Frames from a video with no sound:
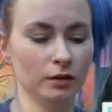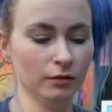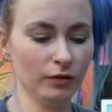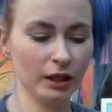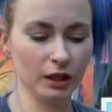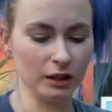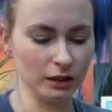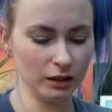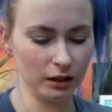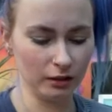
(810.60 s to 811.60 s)

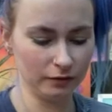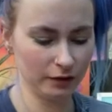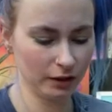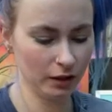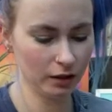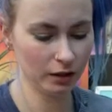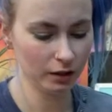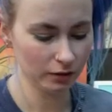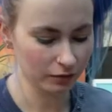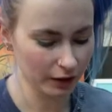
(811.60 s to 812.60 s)
Fingerless gloves.
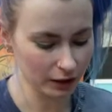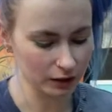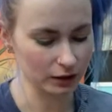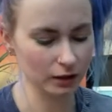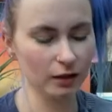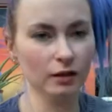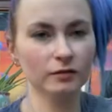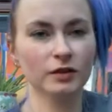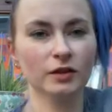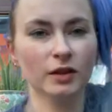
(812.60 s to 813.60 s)
Fingerless
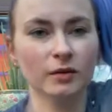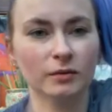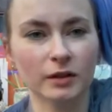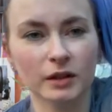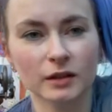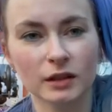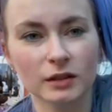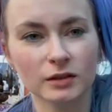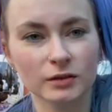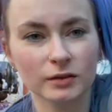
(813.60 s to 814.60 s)
gloves with
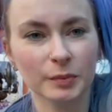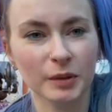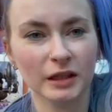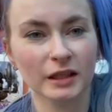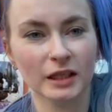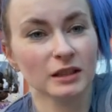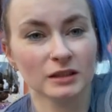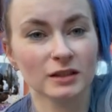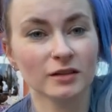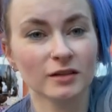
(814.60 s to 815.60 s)
little grippy
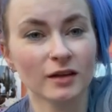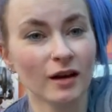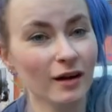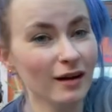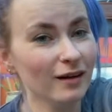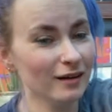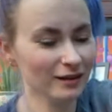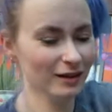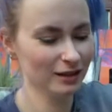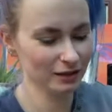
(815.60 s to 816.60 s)
things.
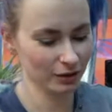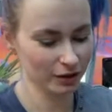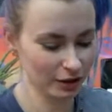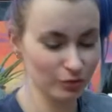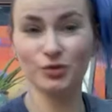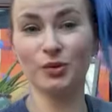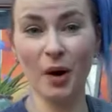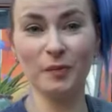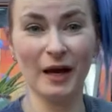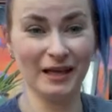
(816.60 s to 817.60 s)
So I don't
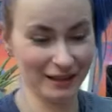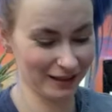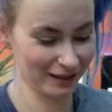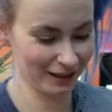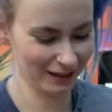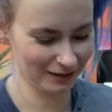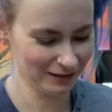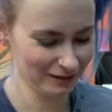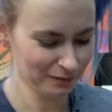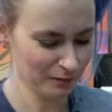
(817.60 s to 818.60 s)
drop anything.
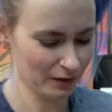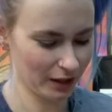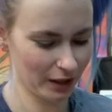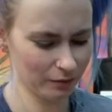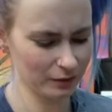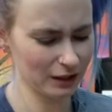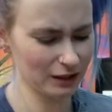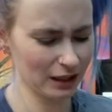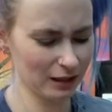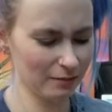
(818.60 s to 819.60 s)
They
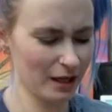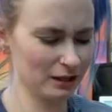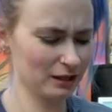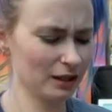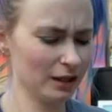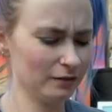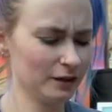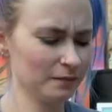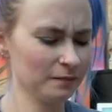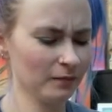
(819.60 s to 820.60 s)
say they're men's
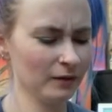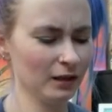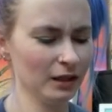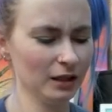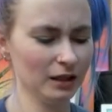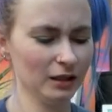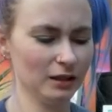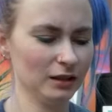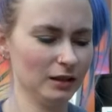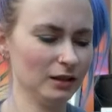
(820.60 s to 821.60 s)
gloves
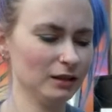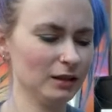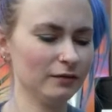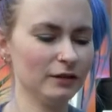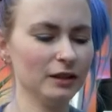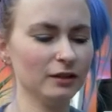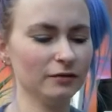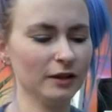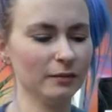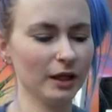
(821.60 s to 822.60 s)
and definitely
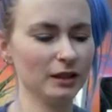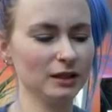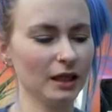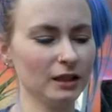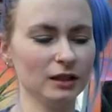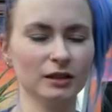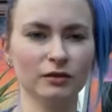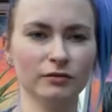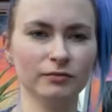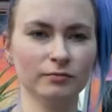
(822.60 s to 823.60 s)
fit my tiny
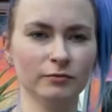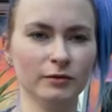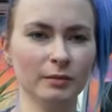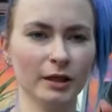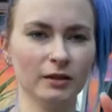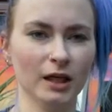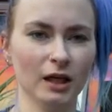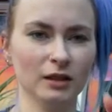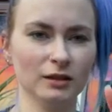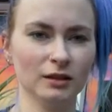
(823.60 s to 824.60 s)
little female
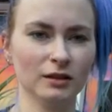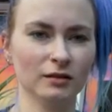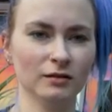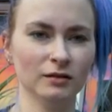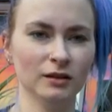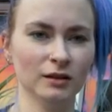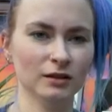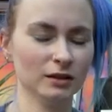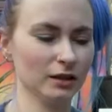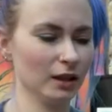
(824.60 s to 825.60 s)
hands.
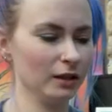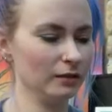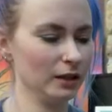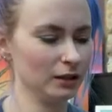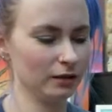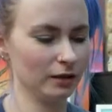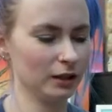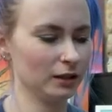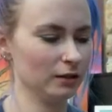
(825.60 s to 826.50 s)
So I don't